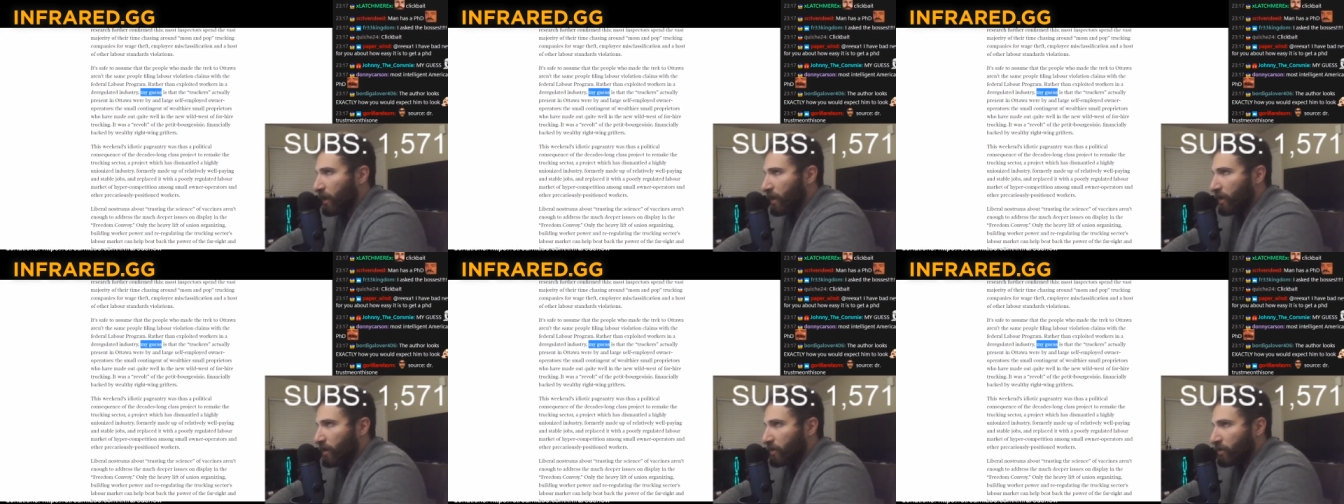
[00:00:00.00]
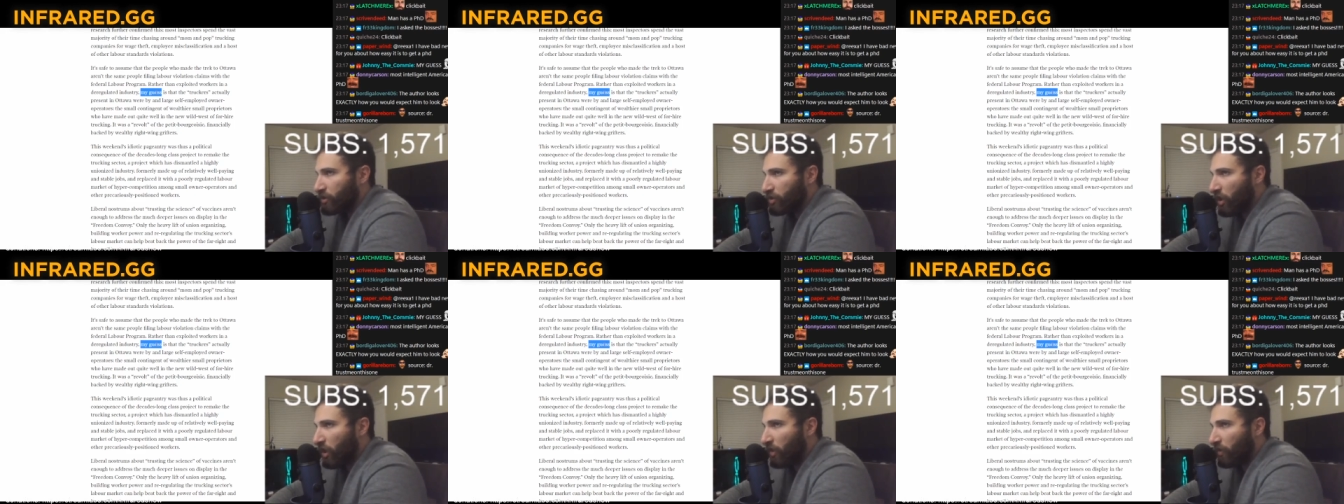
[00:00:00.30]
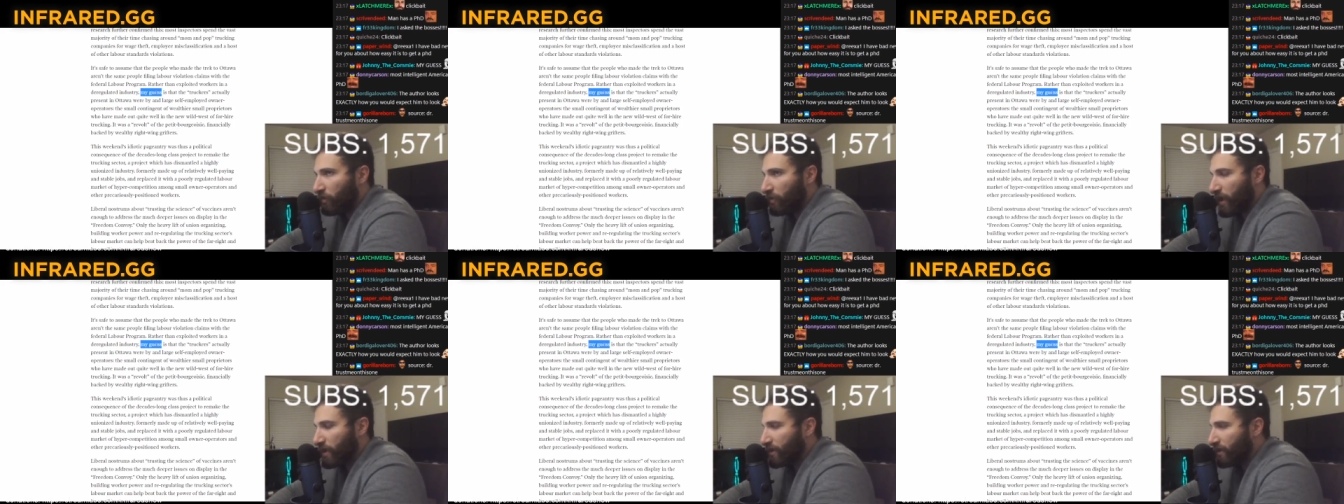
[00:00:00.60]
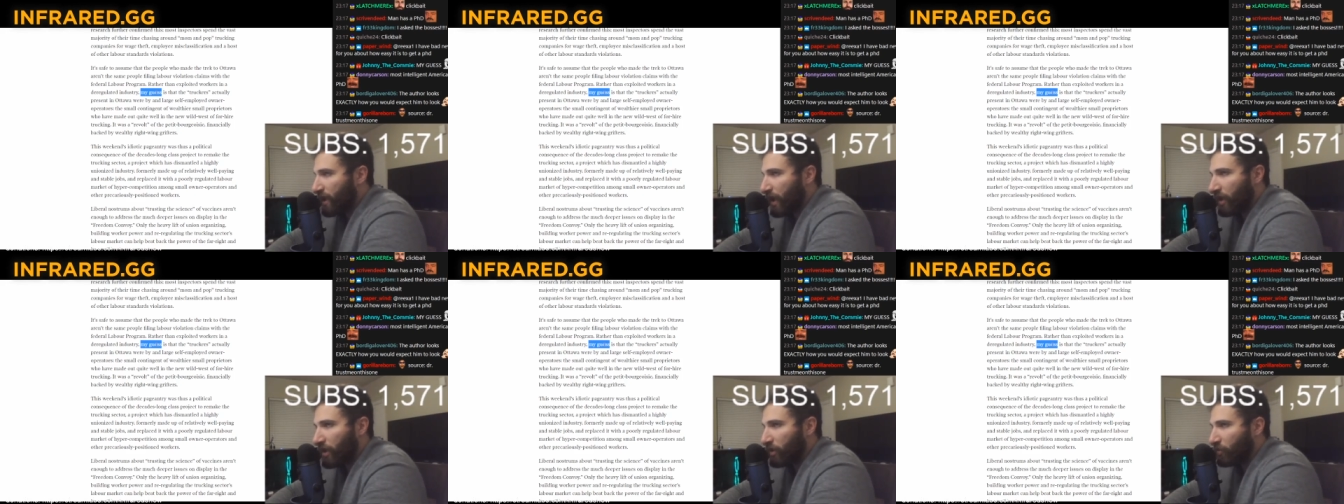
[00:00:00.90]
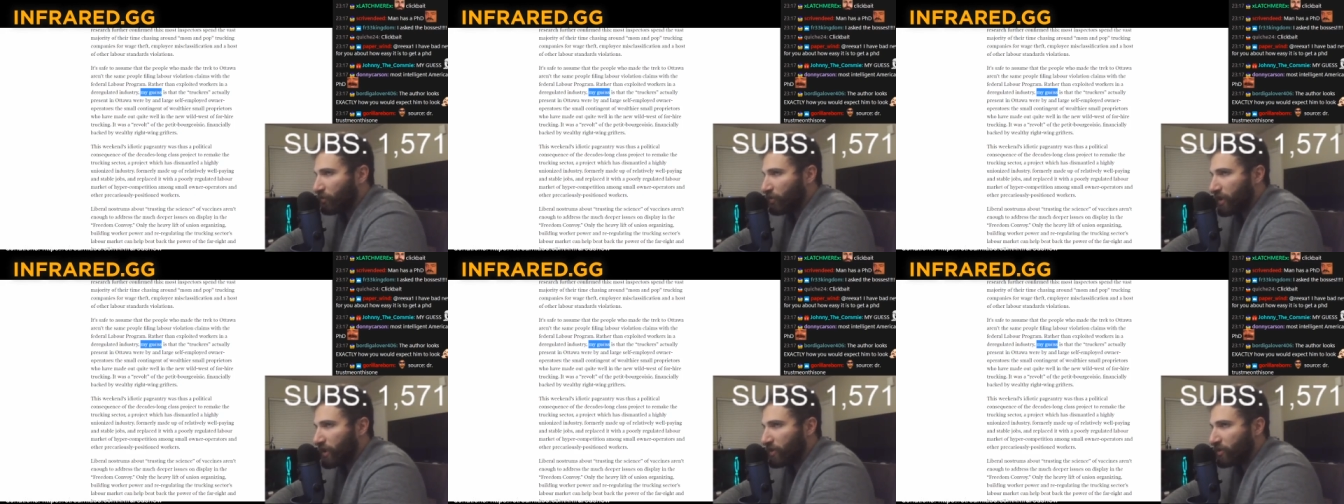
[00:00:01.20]
So that's not
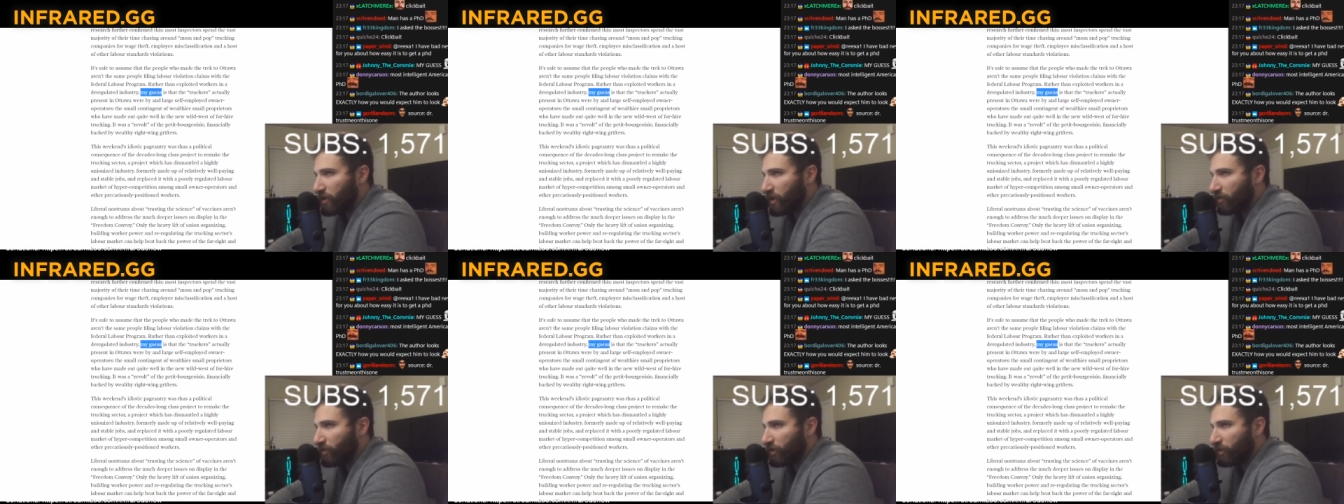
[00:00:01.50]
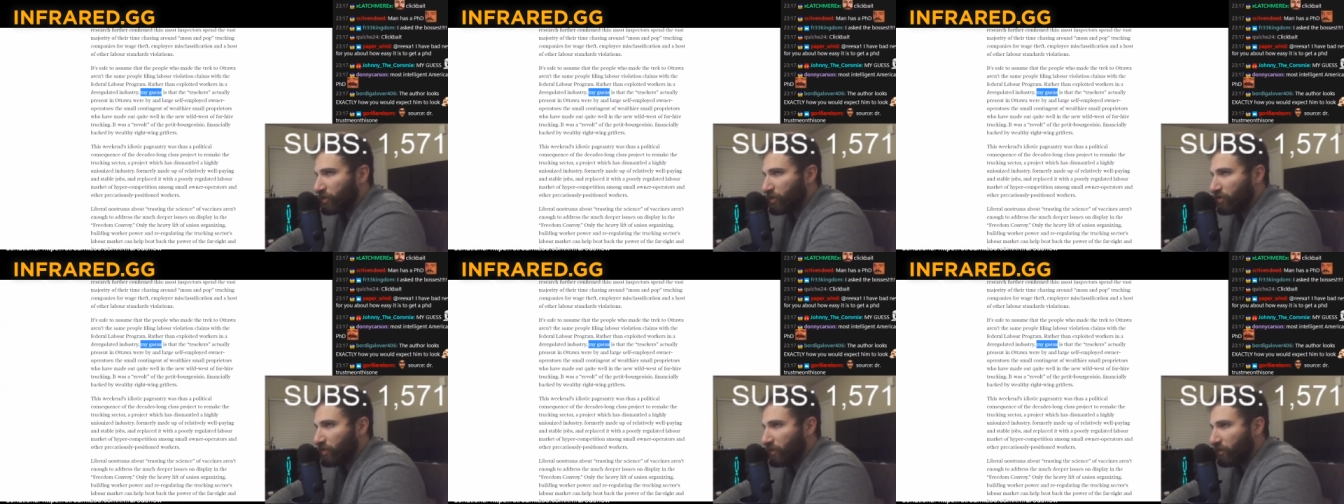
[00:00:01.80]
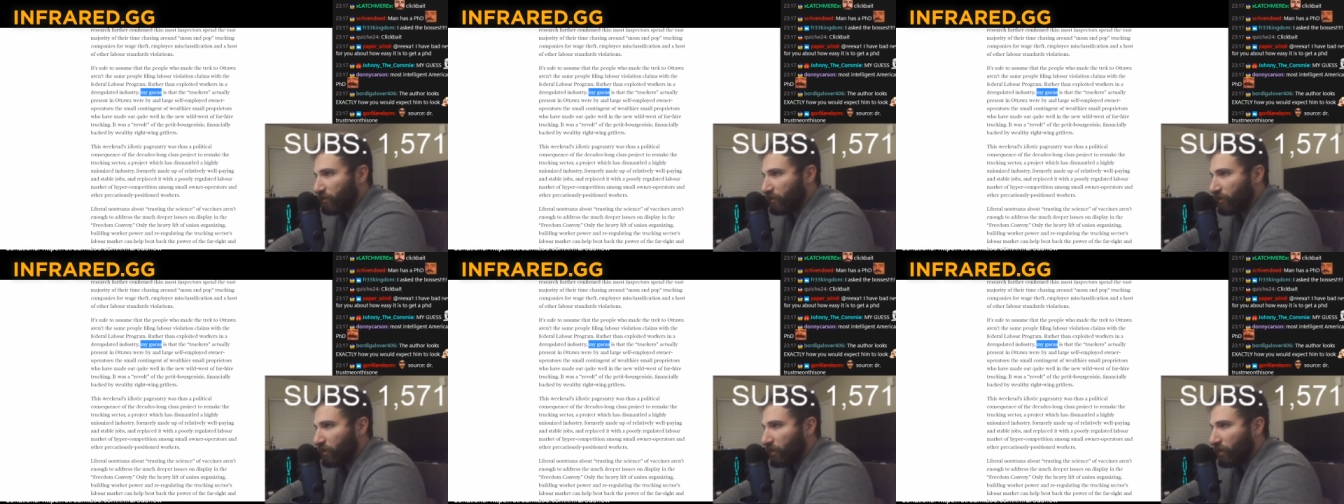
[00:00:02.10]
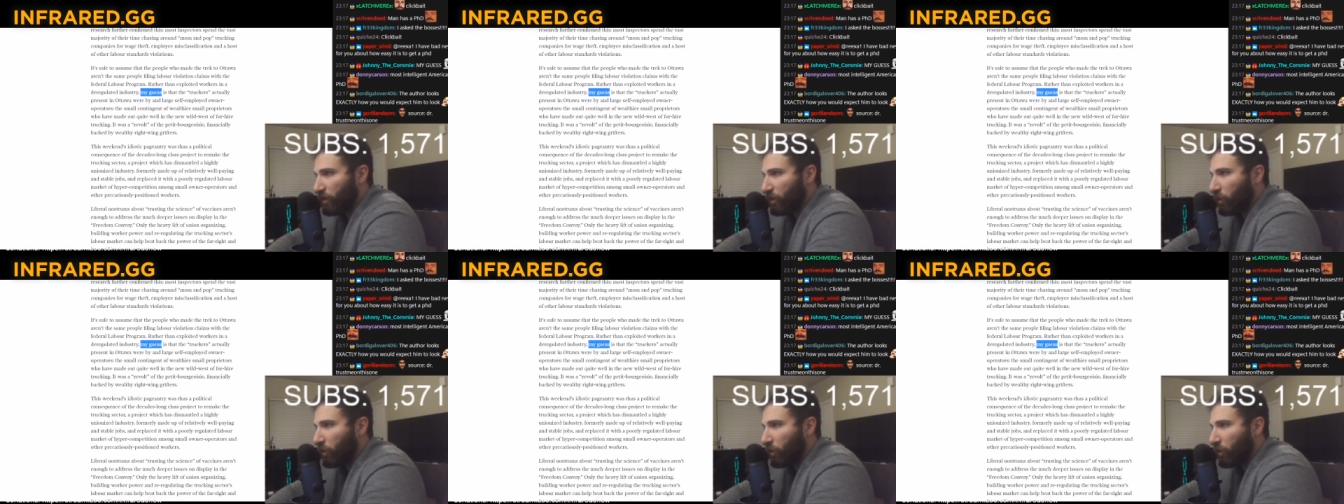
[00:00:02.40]
unreasonable to infer.